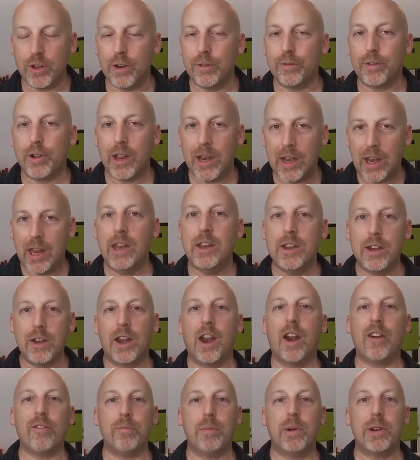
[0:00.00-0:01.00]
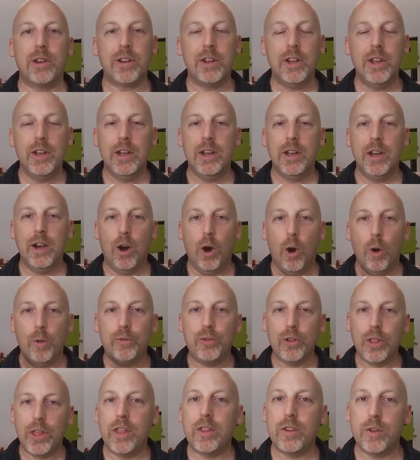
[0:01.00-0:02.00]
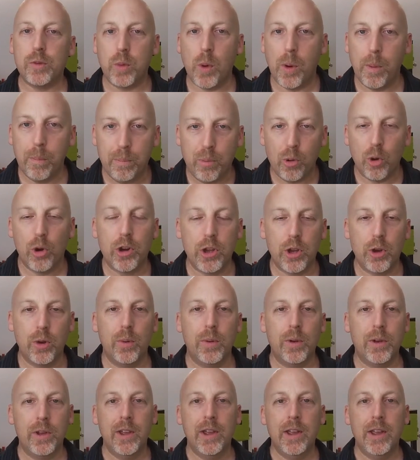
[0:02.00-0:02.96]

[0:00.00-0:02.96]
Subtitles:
of Canadian government. Hopefully this won't bore you.